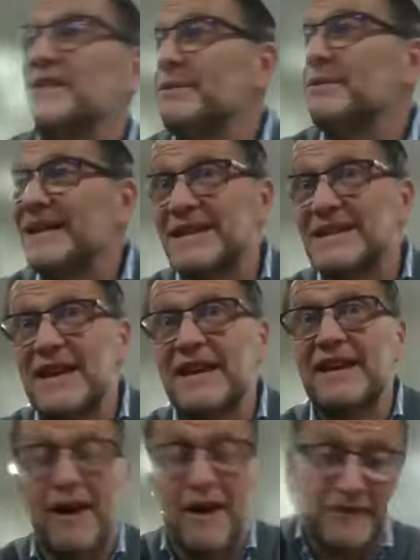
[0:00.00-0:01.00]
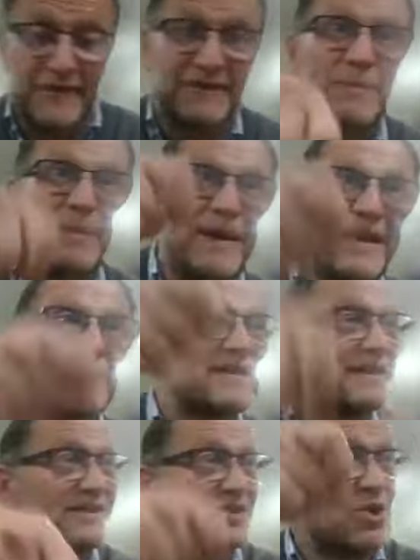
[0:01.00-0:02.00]
and you're meant to take it off and dip it
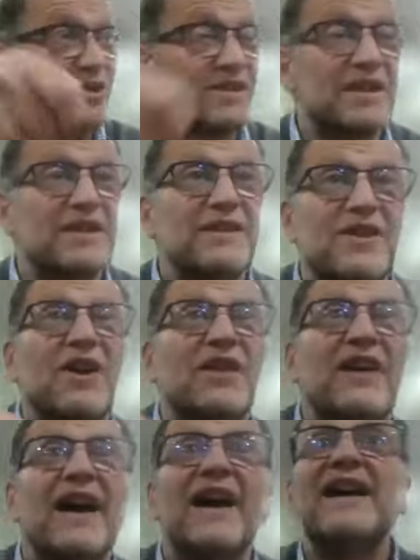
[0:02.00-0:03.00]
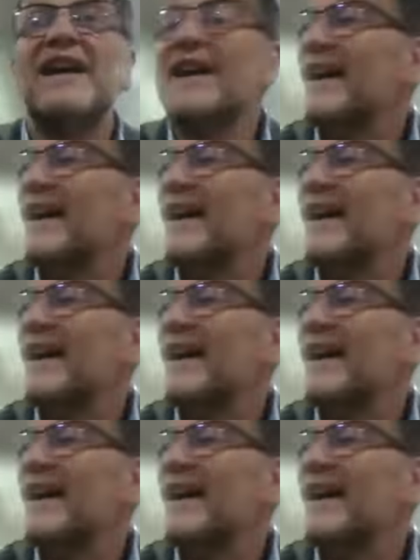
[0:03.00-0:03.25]
into the sauce that they've got there.